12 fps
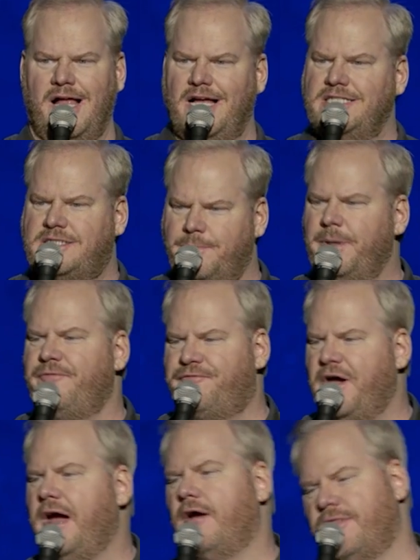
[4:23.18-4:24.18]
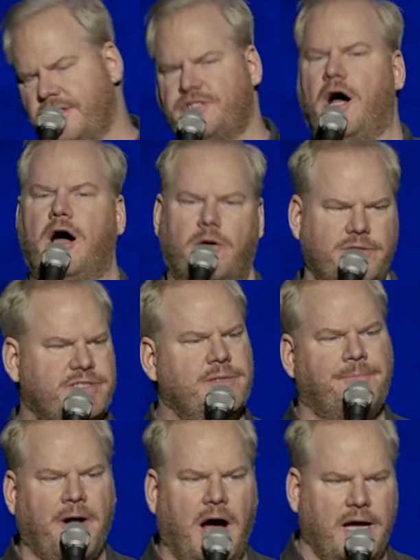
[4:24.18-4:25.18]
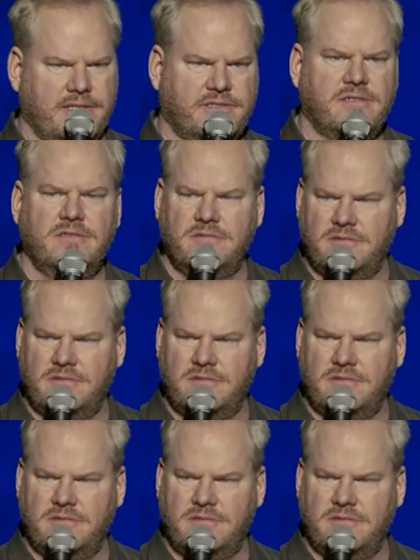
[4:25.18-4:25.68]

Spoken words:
And to be fair, the dog was surprised.